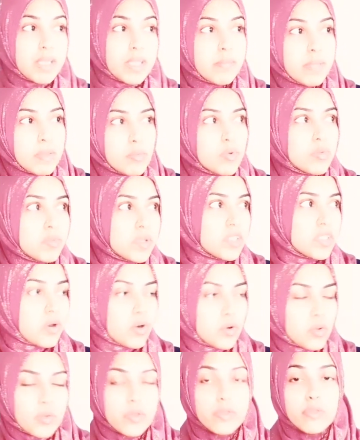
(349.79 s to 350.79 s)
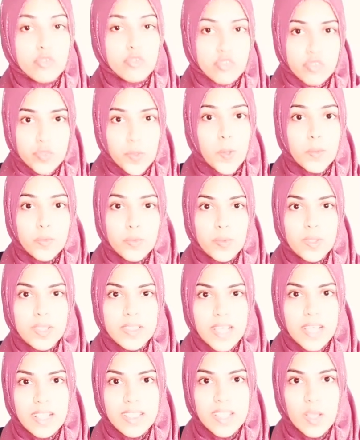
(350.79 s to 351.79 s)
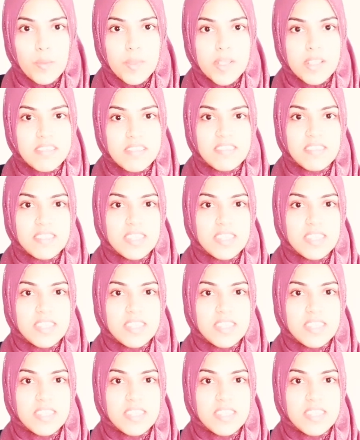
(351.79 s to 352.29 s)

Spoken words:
Maybe women are going to start doing that now because